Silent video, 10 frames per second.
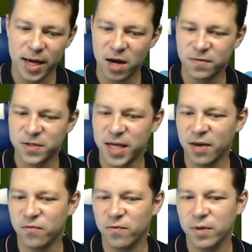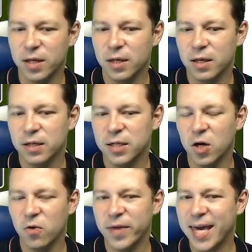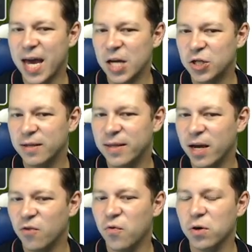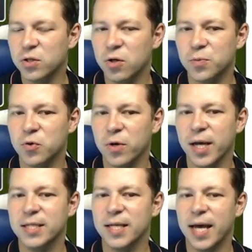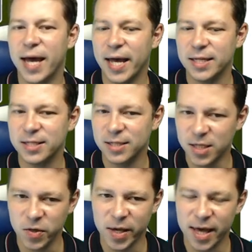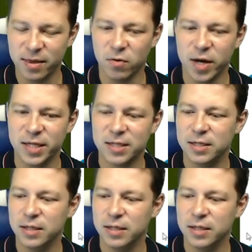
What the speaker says: safe. So they cashed their 4 top tricks and you get the rest.